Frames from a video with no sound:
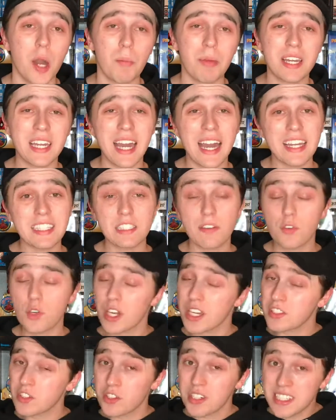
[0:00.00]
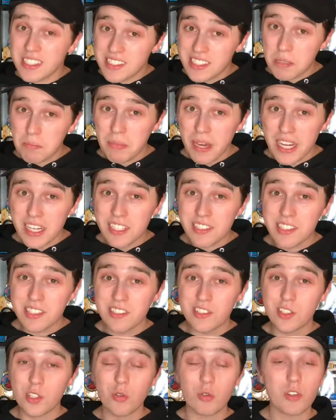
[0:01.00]
But guys, have you guys already seen
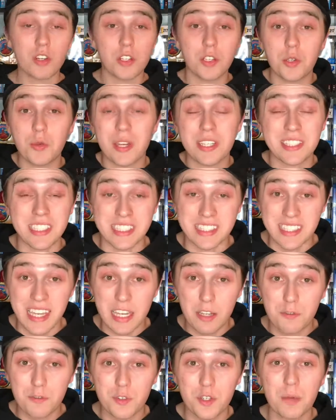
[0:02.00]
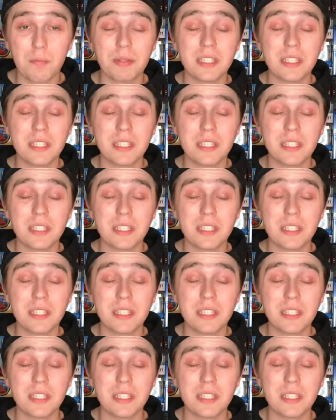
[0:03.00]
Paddington two, or are you guys excited for it?